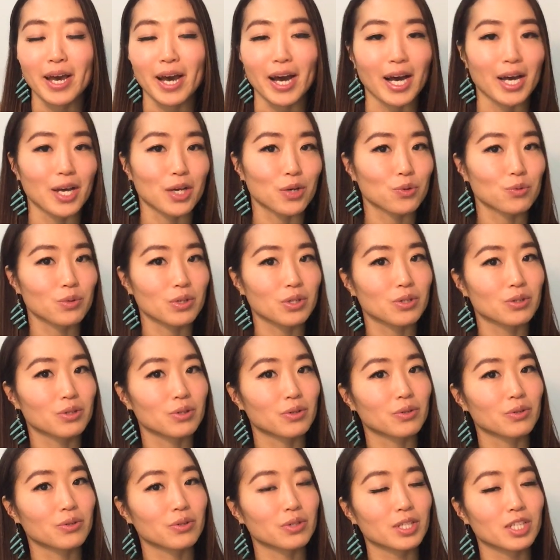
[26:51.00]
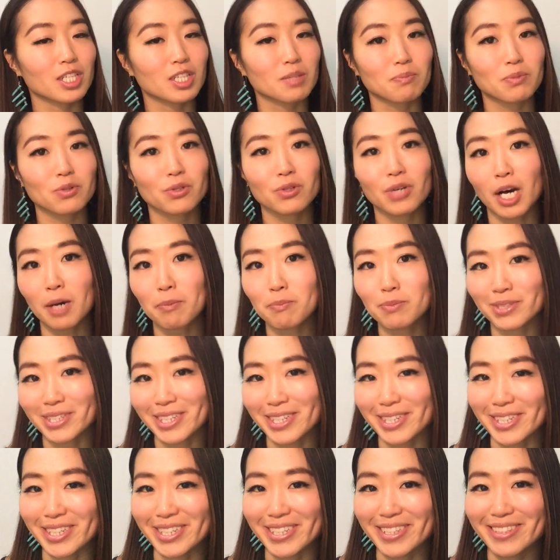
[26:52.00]
I will keep you
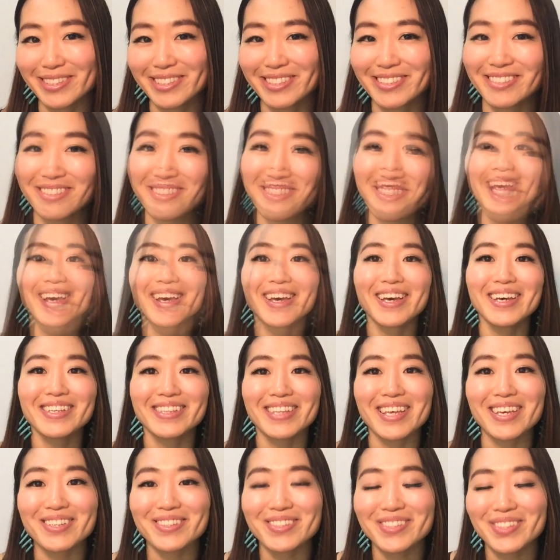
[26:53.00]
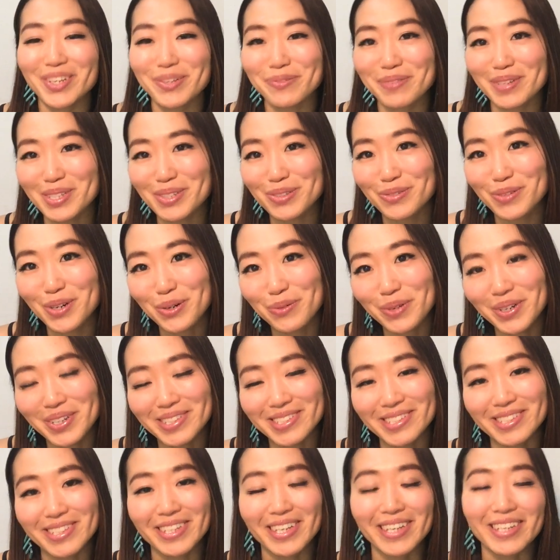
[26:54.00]
updated. Thanks so much for
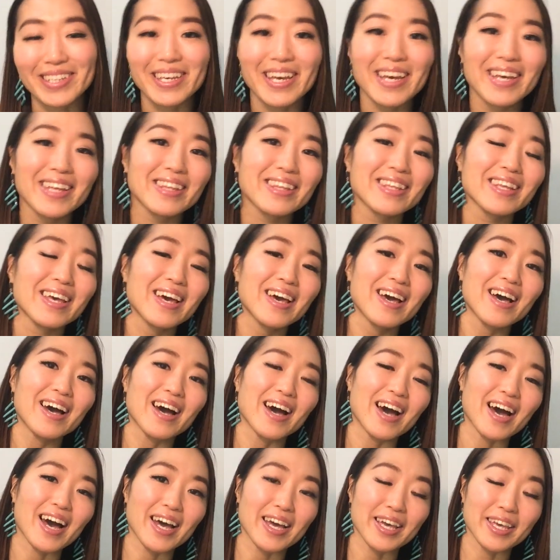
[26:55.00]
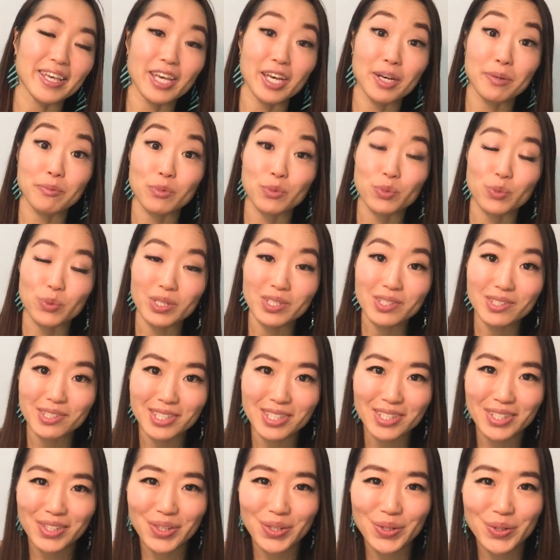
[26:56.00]
watching again. I am
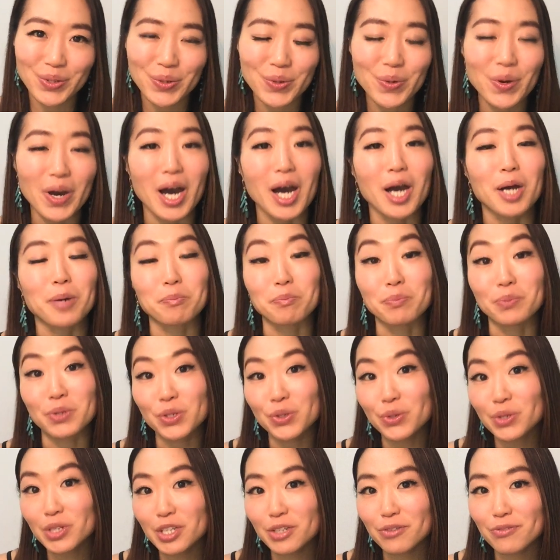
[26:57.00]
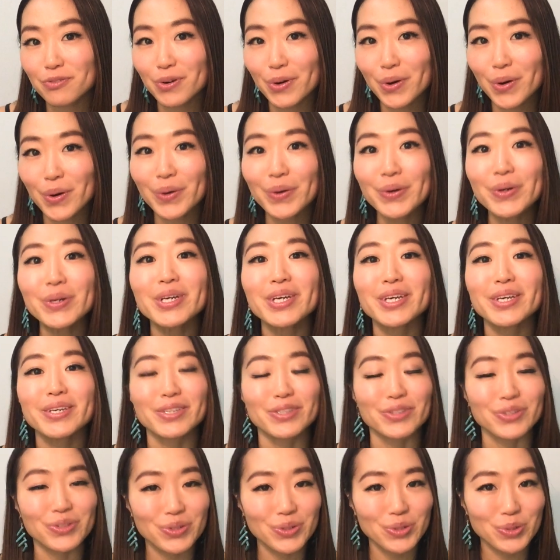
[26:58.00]
wishing you a beautiful
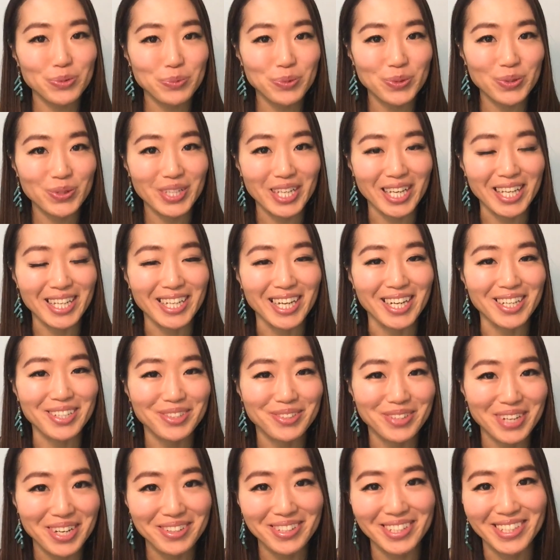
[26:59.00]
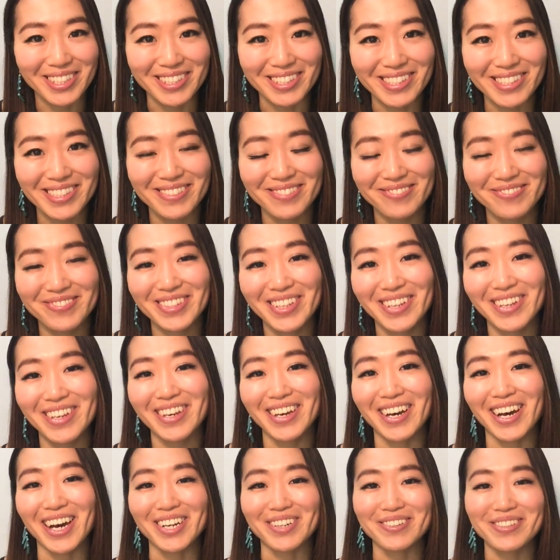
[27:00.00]
new moon in Aquarius.
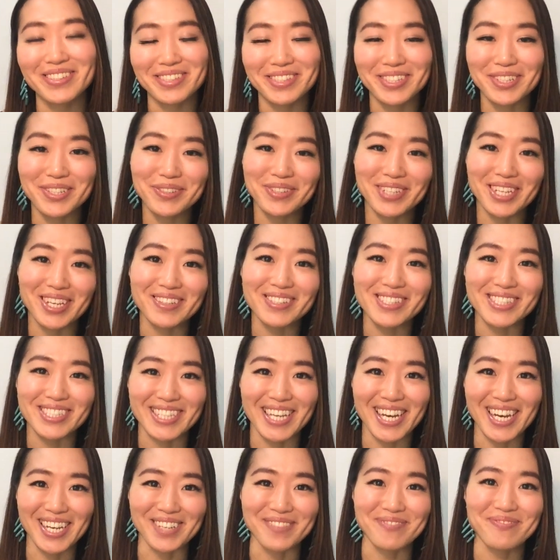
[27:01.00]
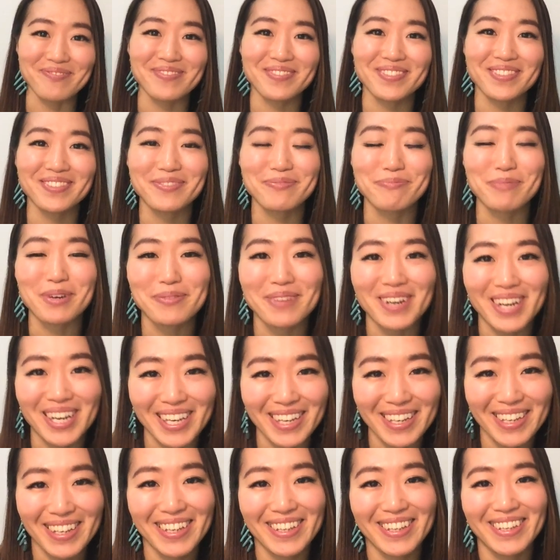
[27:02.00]
I'll see you next time. Bye bye.